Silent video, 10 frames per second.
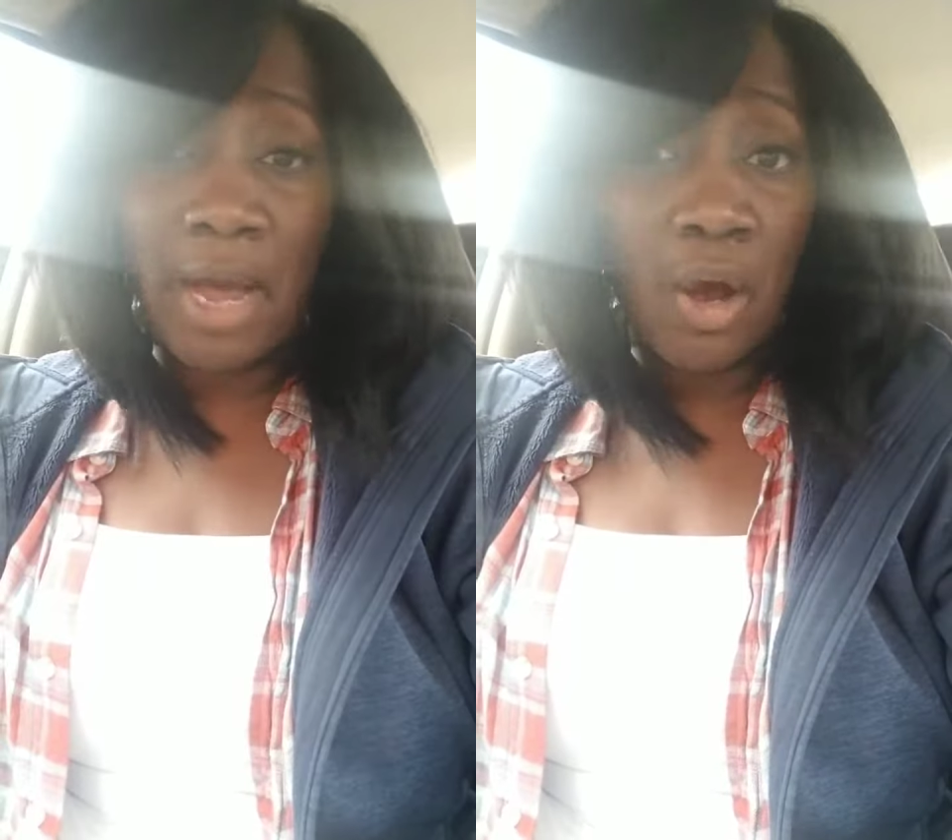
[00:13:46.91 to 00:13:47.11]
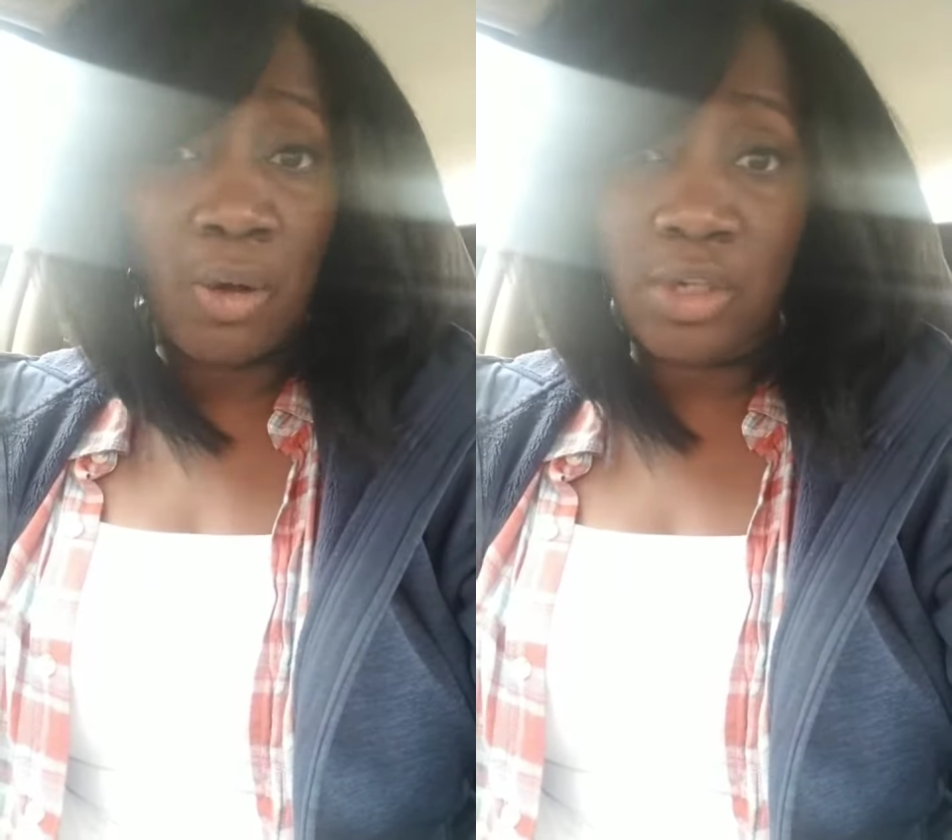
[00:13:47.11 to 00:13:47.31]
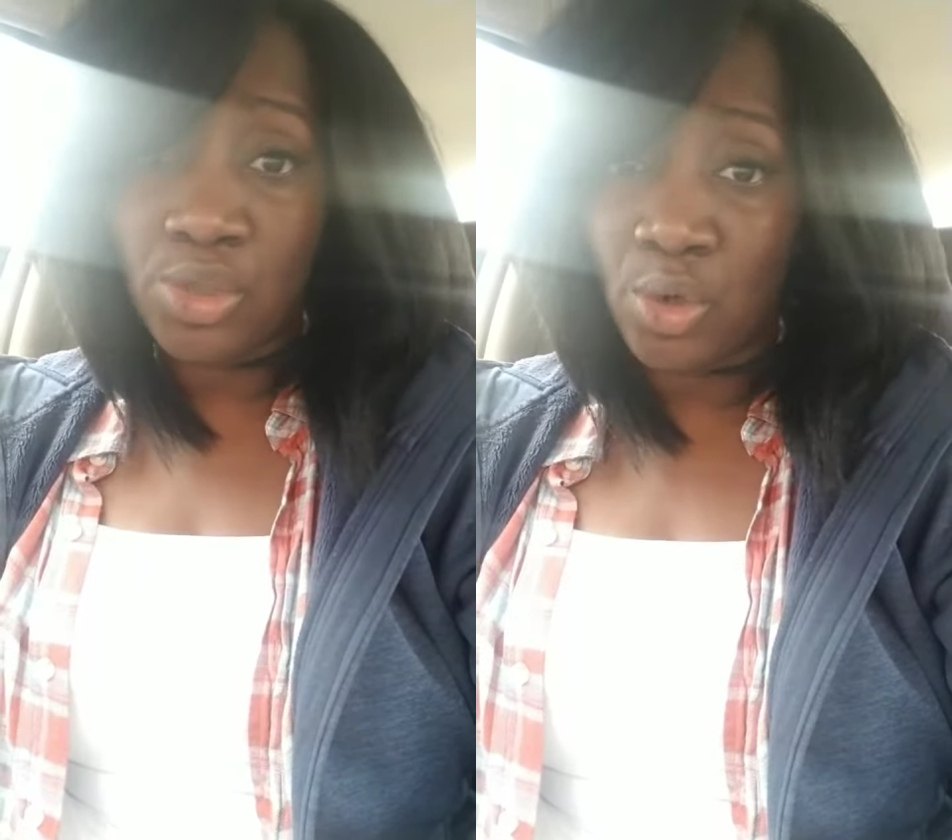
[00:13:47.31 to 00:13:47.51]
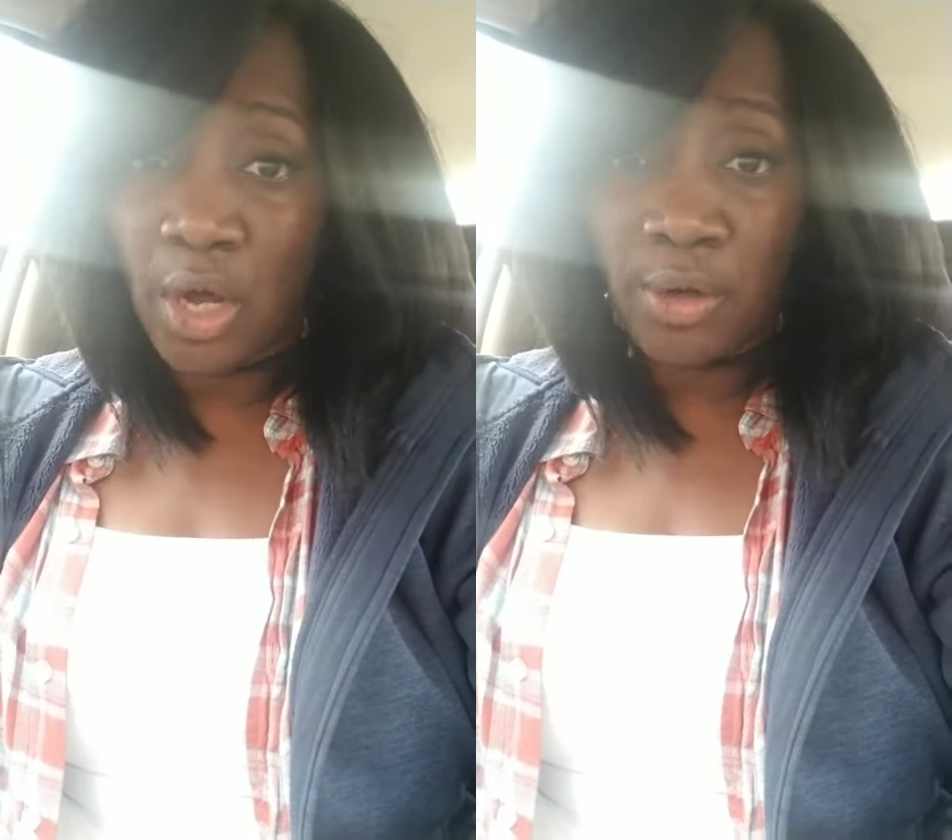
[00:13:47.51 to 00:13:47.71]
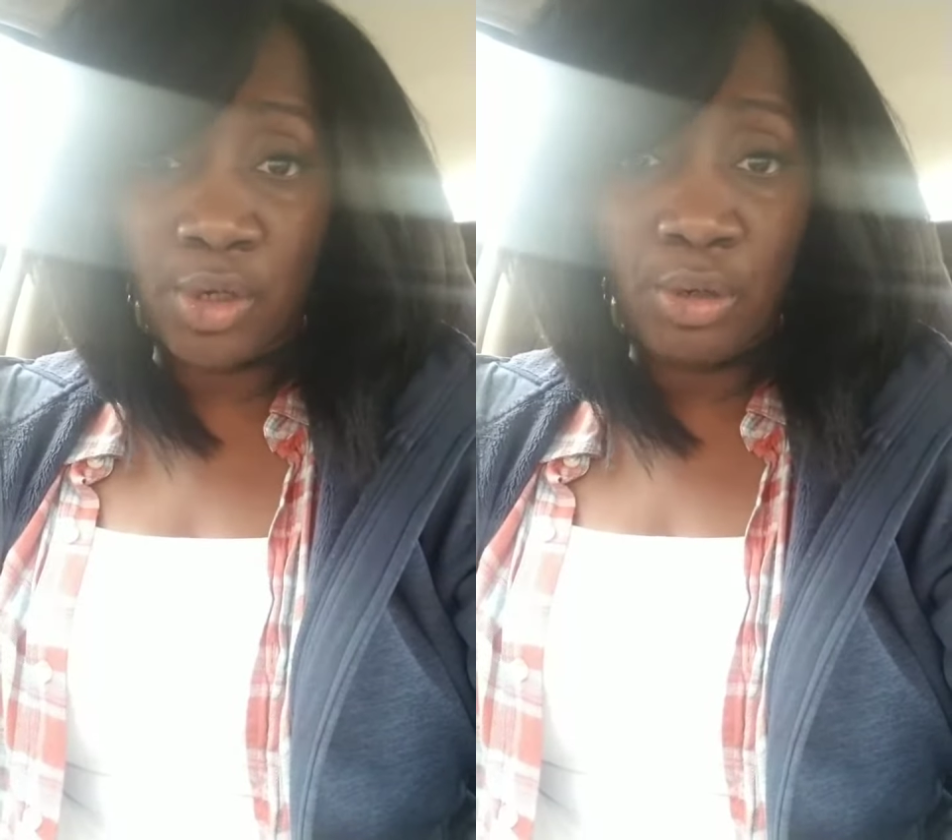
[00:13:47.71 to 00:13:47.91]
my oldest
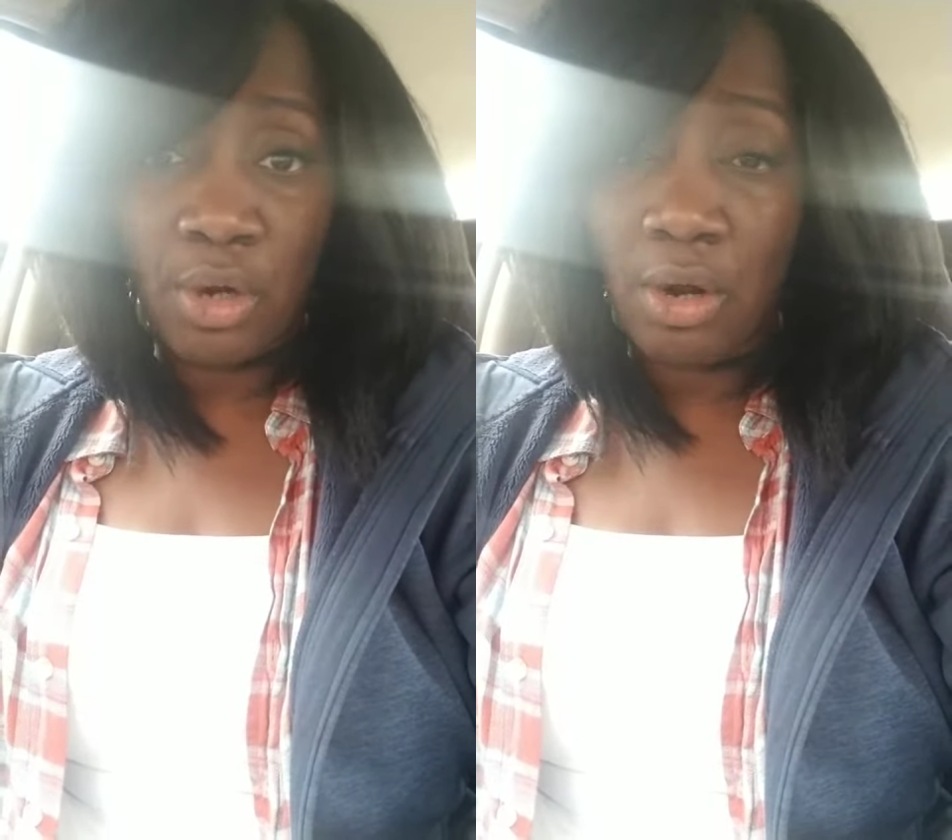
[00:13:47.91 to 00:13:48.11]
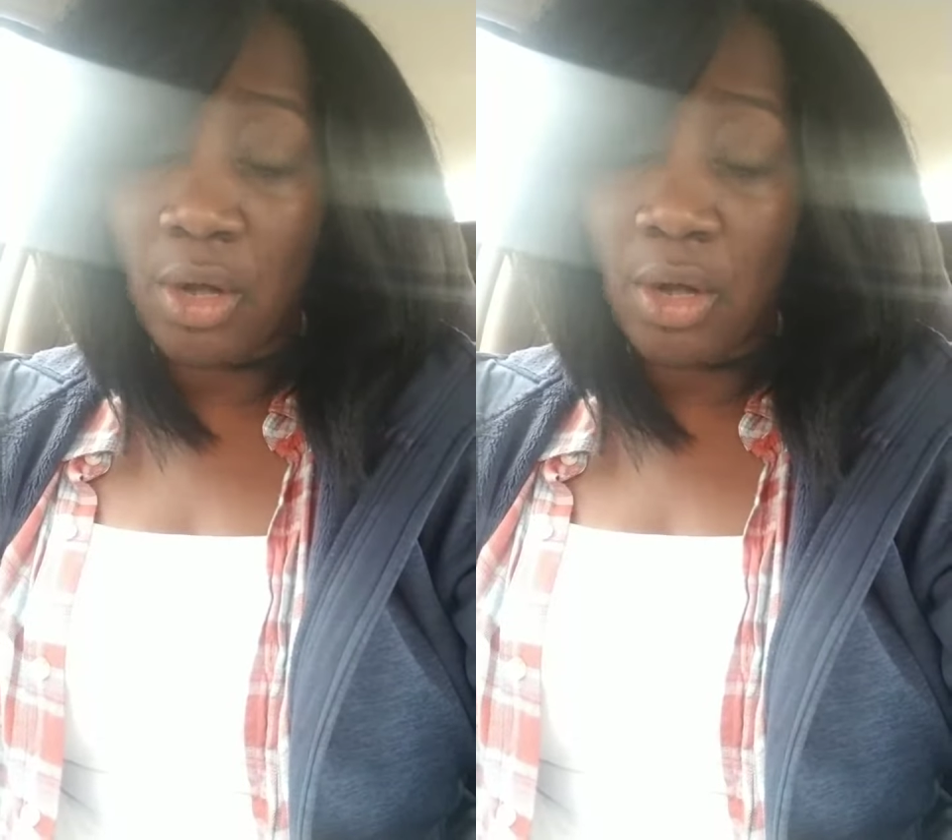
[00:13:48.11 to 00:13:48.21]
daughter, you know,